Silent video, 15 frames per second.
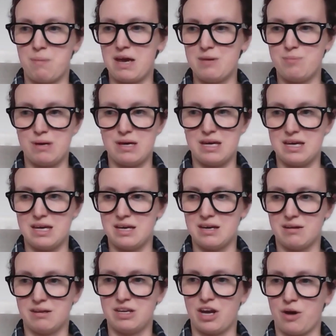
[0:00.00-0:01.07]

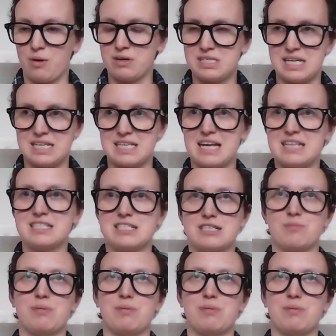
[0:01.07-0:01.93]
maybe you know it, it, tends to